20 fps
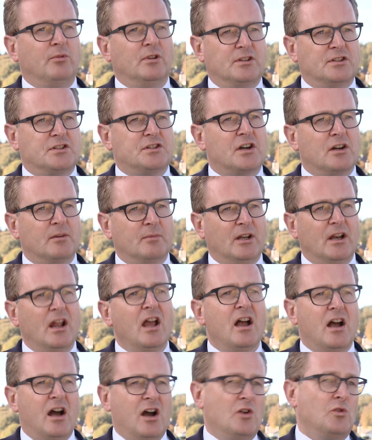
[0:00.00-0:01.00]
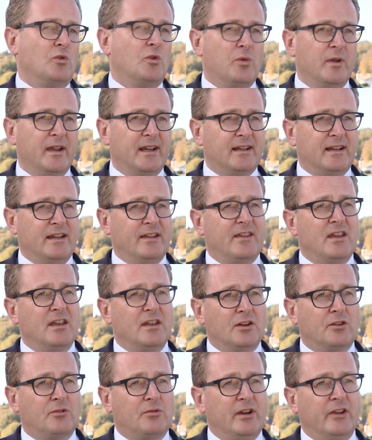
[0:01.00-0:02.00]
will determine how quickly
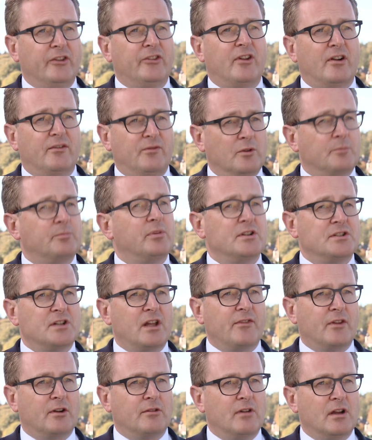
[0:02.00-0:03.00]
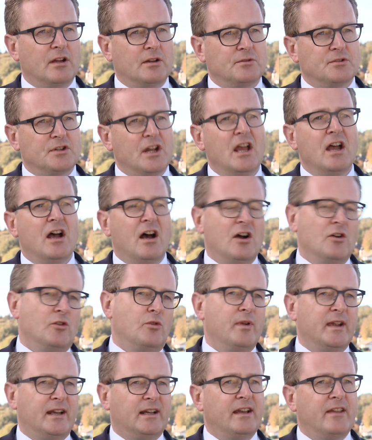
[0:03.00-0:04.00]
they increase their footprint on the ground, how
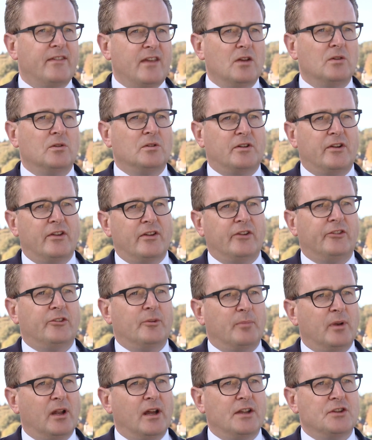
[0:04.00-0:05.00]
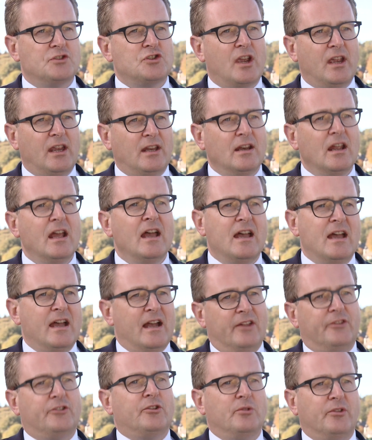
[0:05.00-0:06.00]
quickly they alter their supply chain,
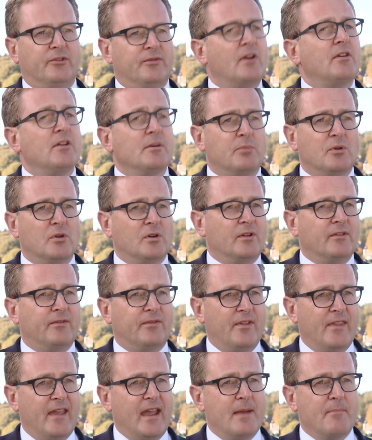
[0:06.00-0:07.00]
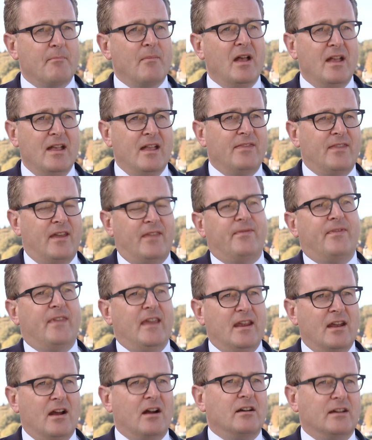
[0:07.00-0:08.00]
and so it's very important for them that
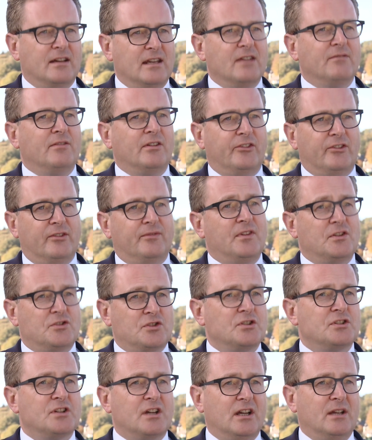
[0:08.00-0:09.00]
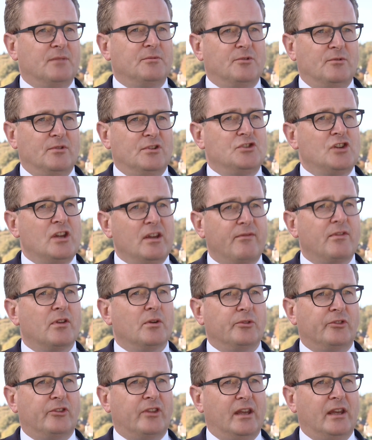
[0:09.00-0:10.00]
they are given sufficient time to achieve
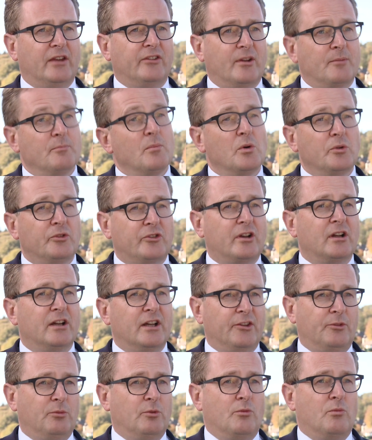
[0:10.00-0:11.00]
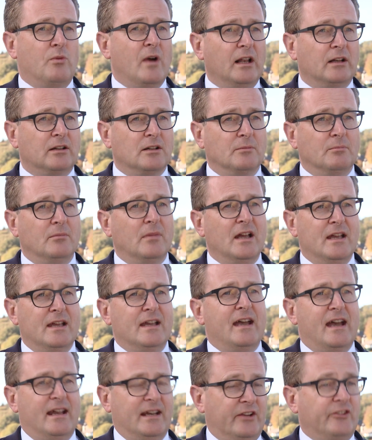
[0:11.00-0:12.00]
those things, and most clients would welcome
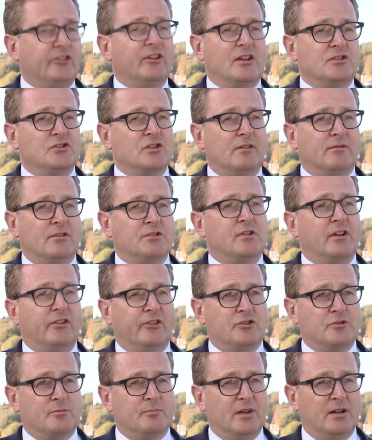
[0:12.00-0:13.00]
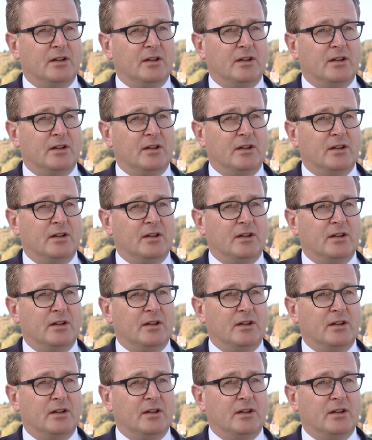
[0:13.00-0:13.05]
an extension of a transition